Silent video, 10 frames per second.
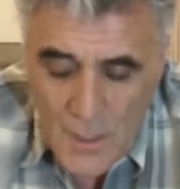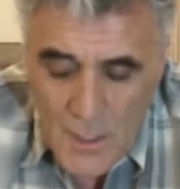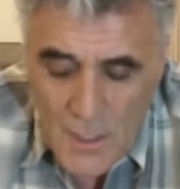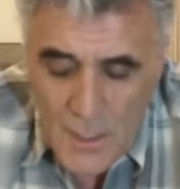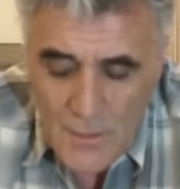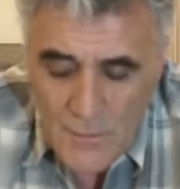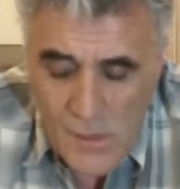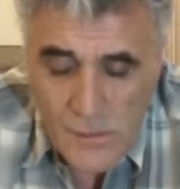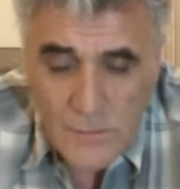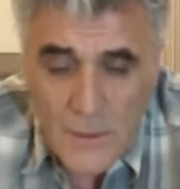
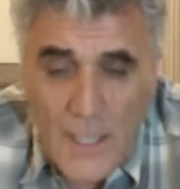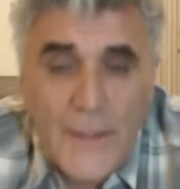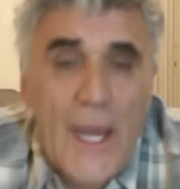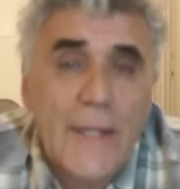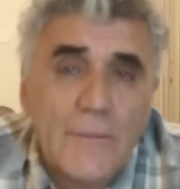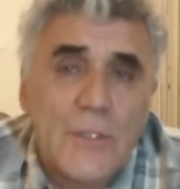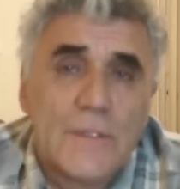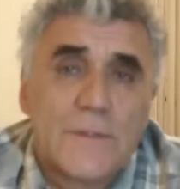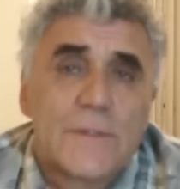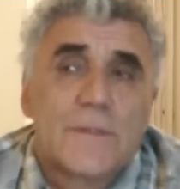And the
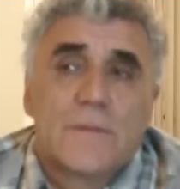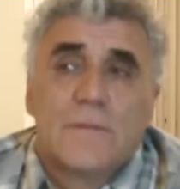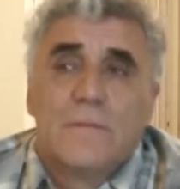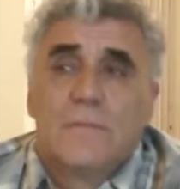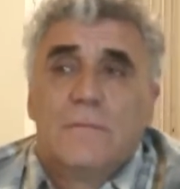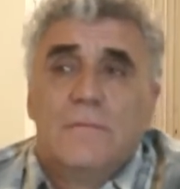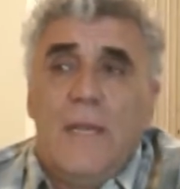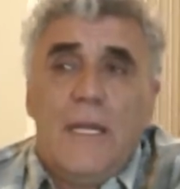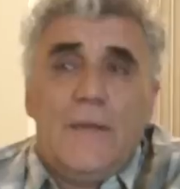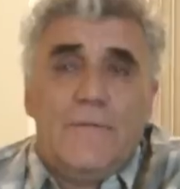animals,
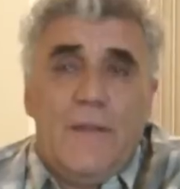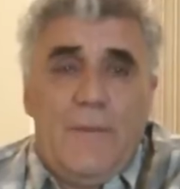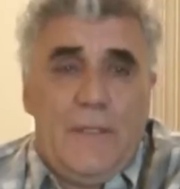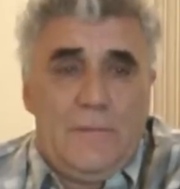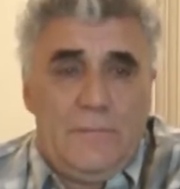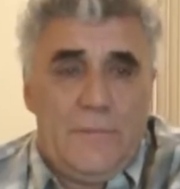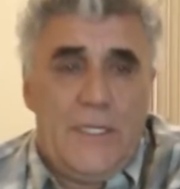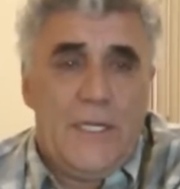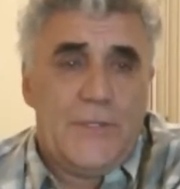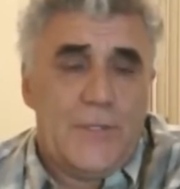male and female, they
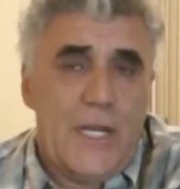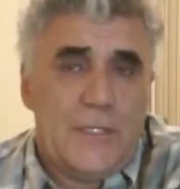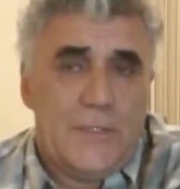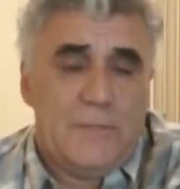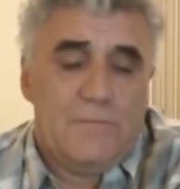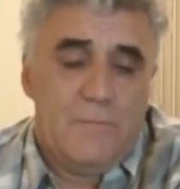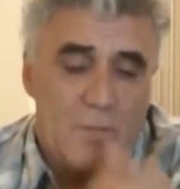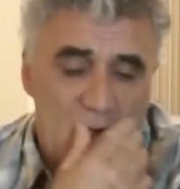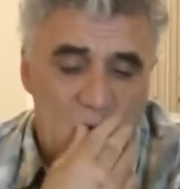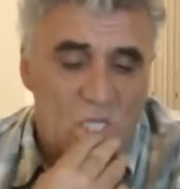get attracted.
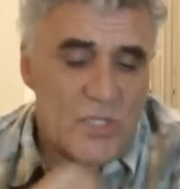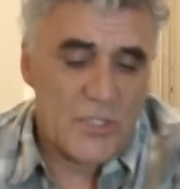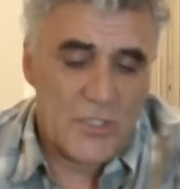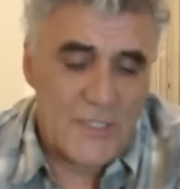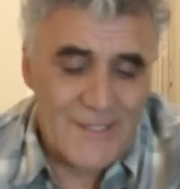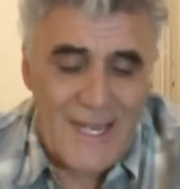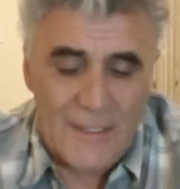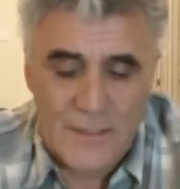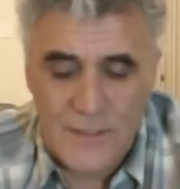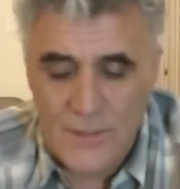It's essentially
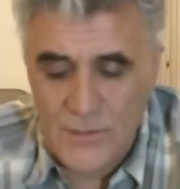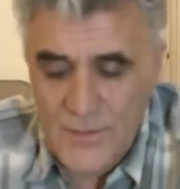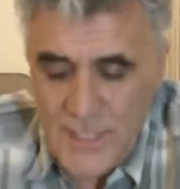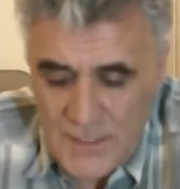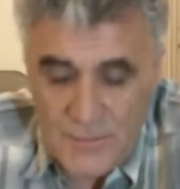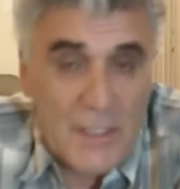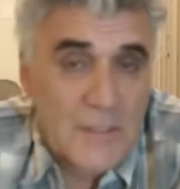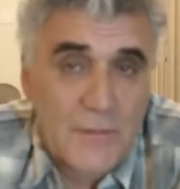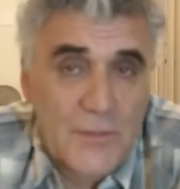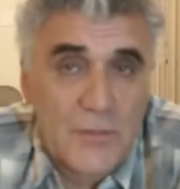sex. You know, sex
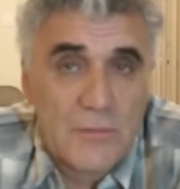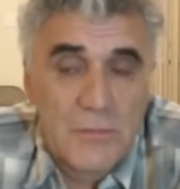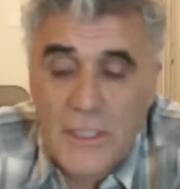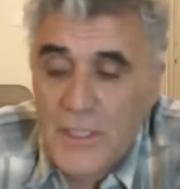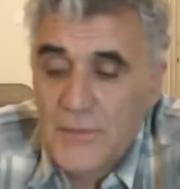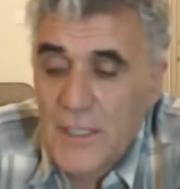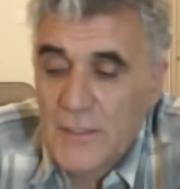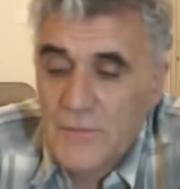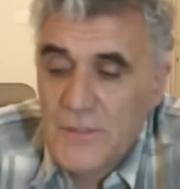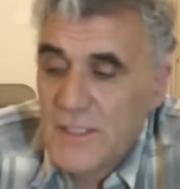makes them to get
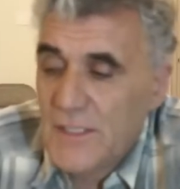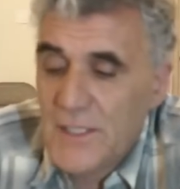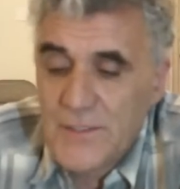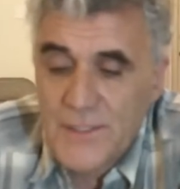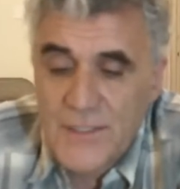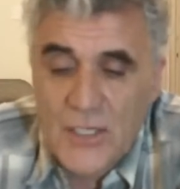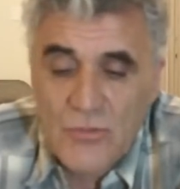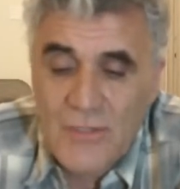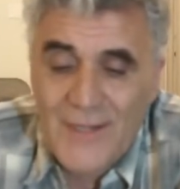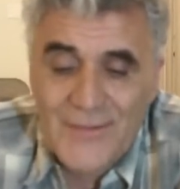attracted. You say that's a
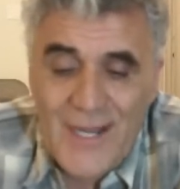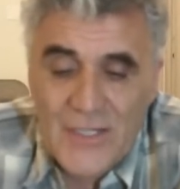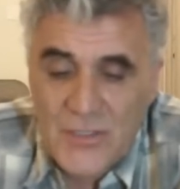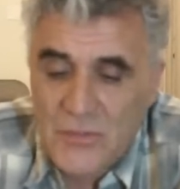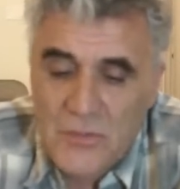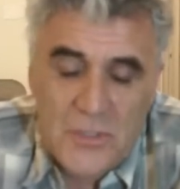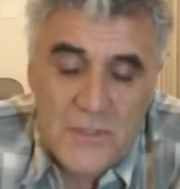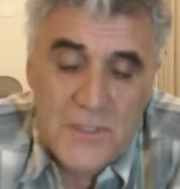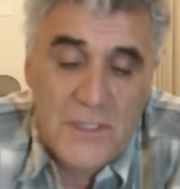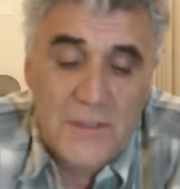sexual attraction, or you can
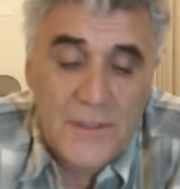say